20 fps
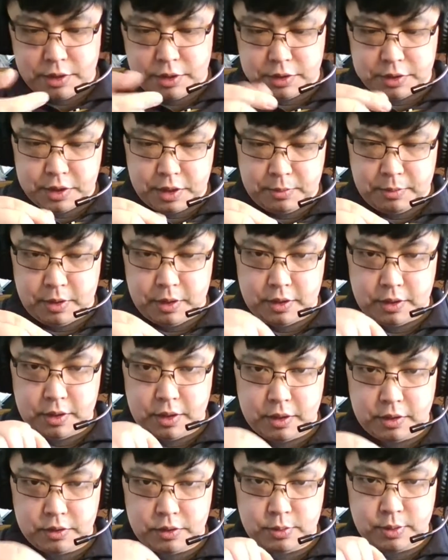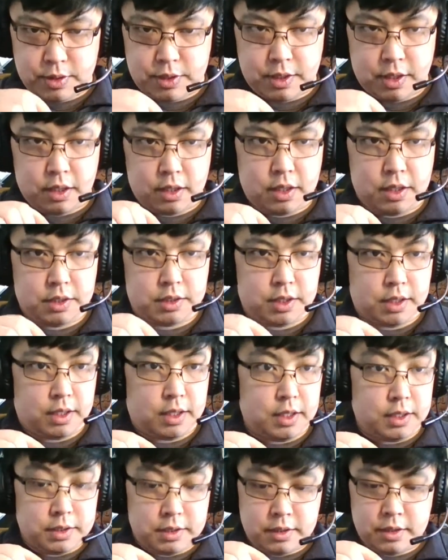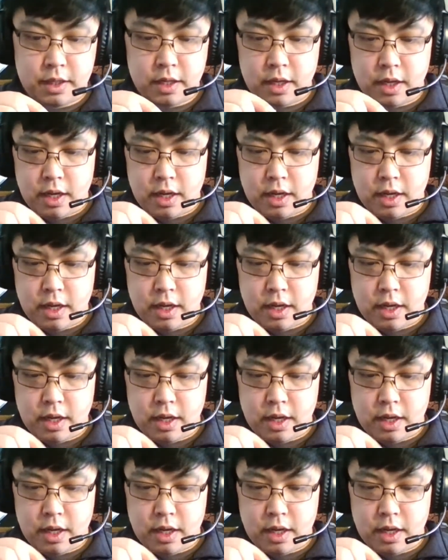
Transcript: you'll see me, you know, twisting things like this.